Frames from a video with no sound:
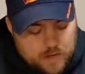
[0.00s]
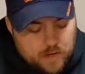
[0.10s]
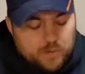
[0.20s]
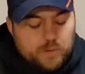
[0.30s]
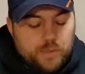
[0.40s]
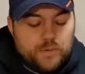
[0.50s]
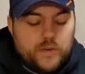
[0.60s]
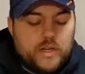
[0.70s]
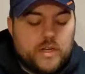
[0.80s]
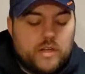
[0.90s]
I went with the
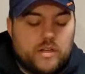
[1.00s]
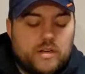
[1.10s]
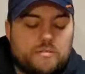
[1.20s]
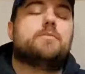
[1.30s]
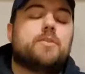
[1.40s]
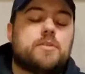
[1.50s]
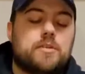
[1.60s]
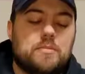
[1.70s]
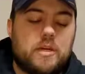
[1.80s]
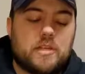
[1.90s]
red color,
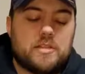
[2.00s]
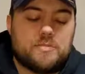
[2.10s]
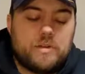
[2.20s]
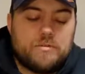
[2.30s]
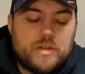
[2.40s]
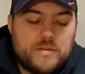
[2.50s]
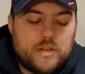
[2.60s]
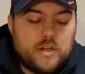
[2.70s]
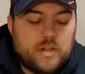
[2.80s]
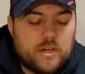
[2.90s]
firstly because it's my favorite color,